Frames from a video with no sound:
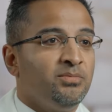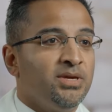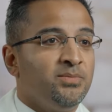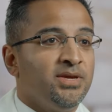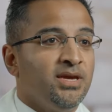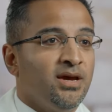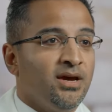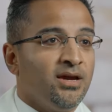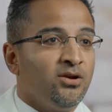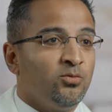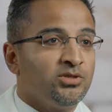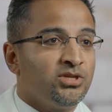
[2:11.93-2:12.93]

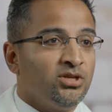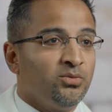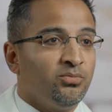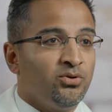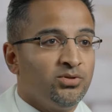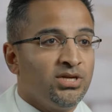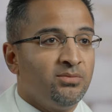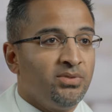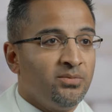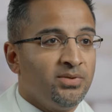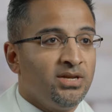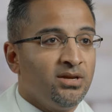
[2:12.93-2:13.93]
PPI or what's called a proton
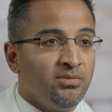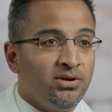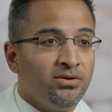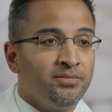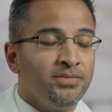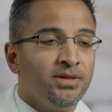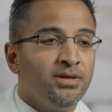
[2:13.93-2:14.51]
pump inhibitor.